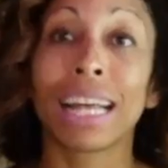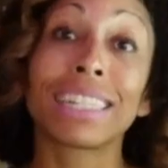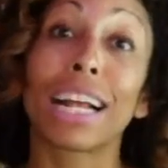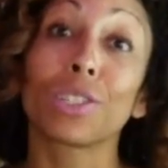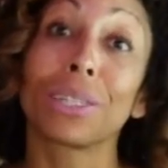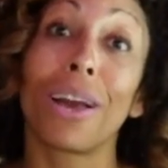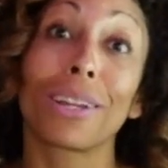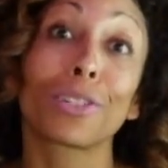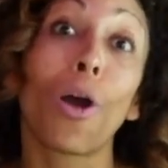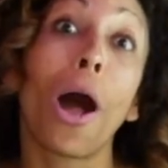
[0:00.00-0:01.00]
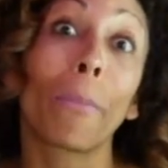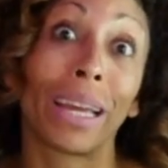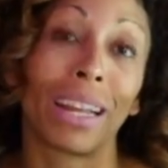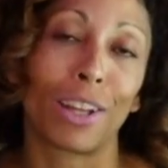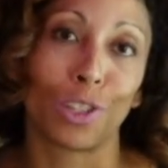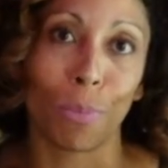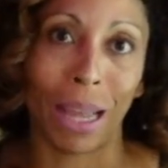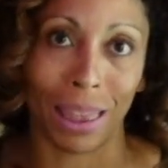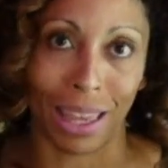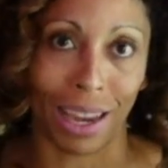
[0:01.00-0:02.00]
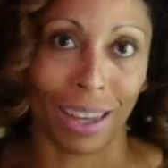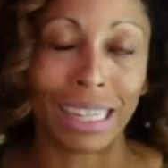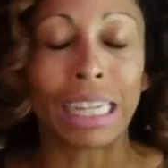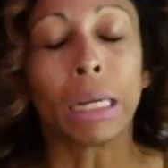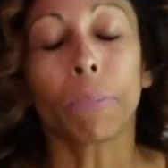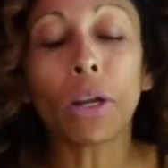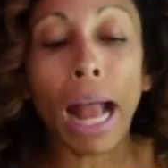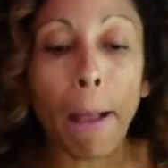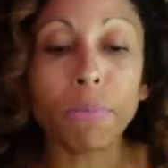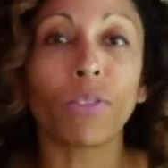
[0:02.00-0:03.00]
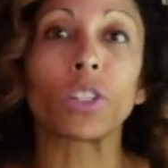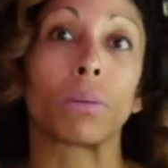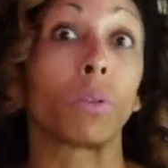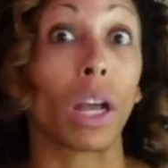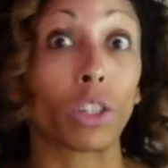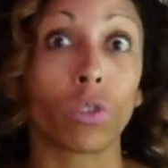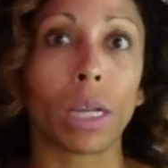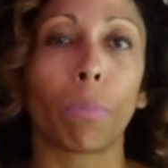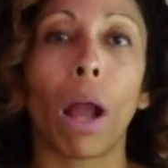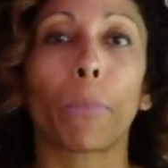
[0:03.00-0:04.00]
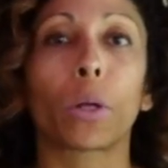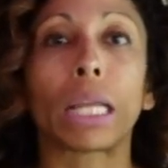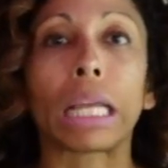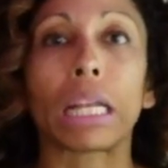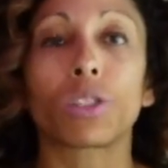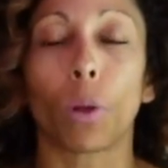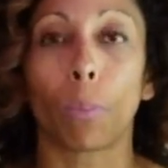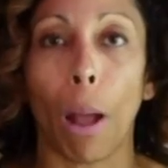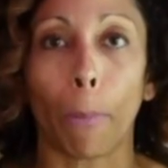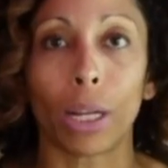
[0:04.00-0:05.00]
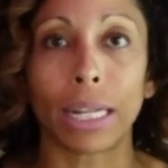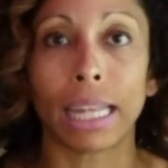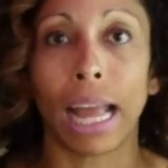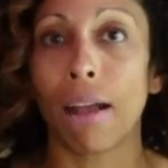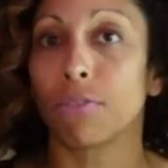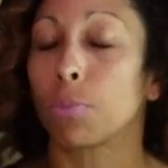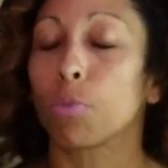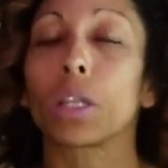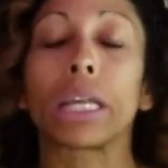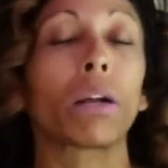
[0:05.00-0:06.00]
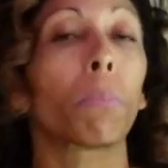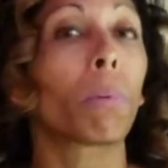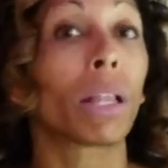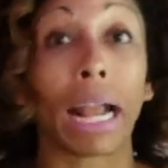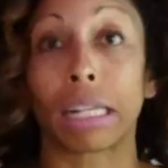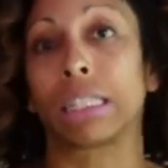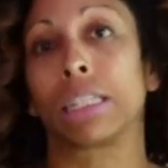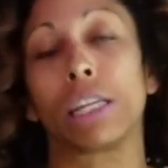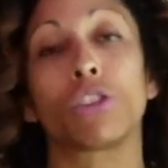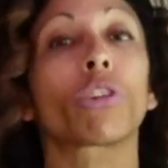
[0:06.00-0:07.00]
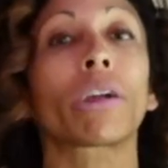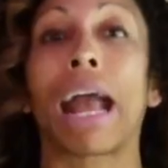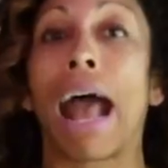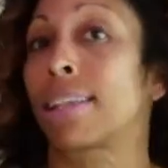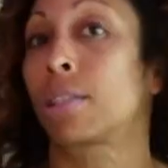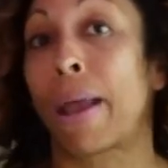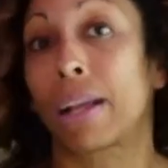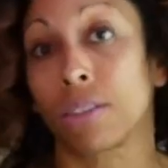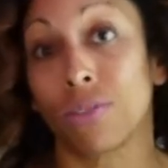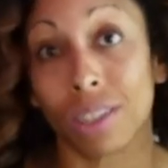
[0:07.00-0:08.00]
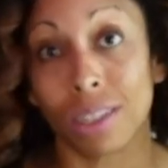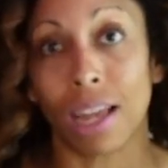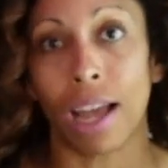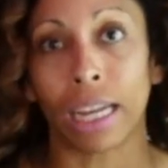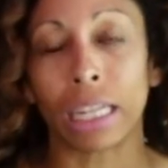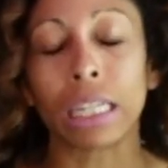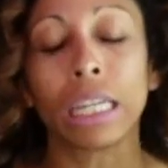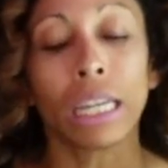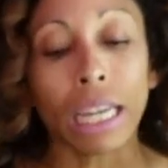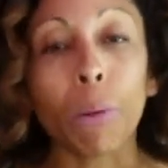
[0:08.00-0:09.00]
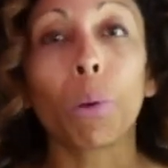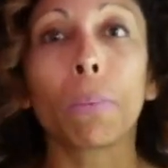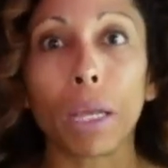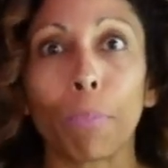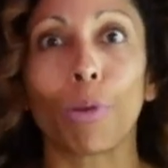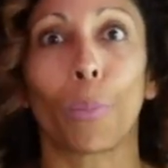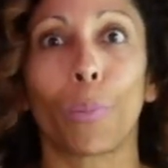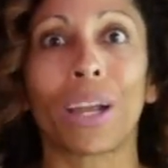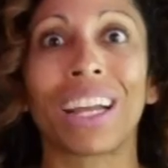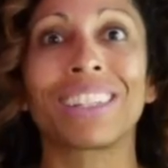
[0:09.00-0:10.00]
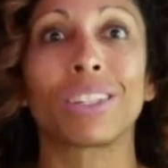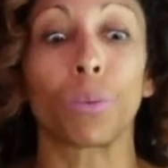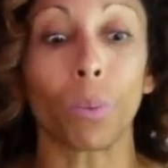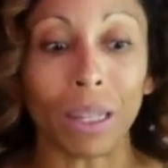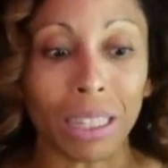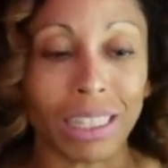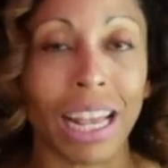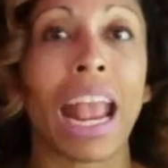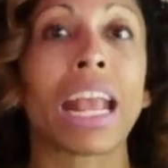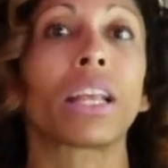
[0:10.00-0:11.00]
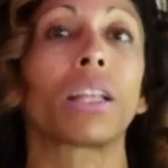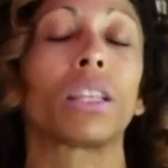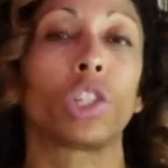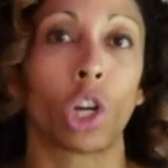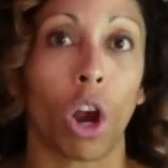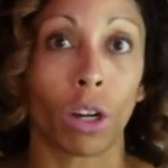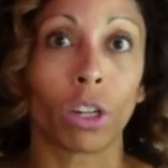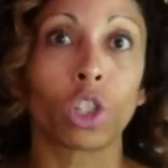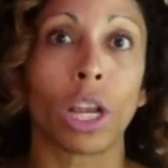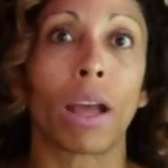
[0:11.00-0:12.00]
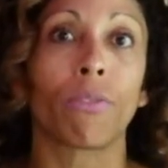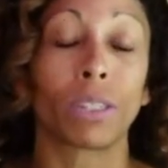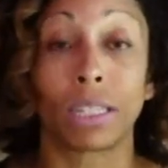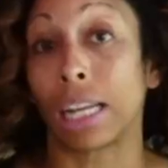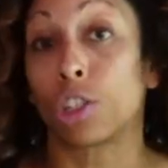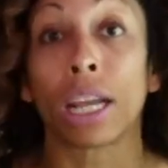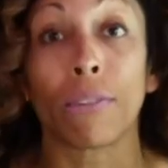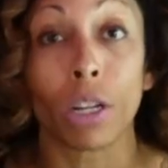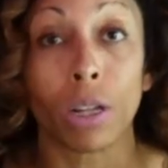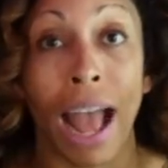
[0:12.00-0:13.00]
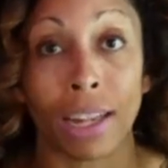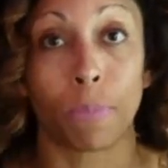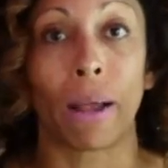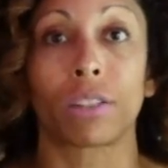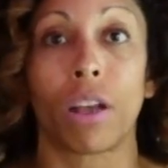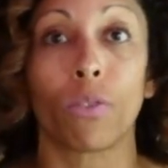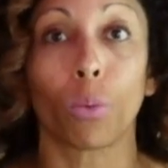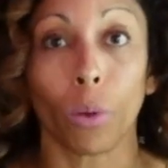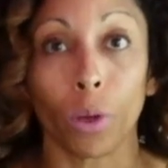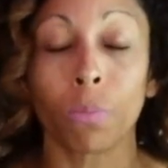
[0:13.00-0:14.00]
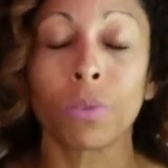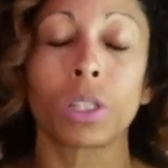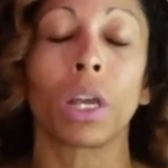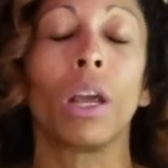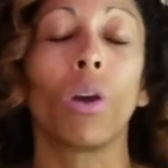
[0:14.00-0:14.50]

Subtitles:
And that's actually not as common as you may think. Perhaps for some luxury properties or properties that have some really complex and intricate aspects of the design, it would be appropriate to really take the charge of staging every aspect of the rooms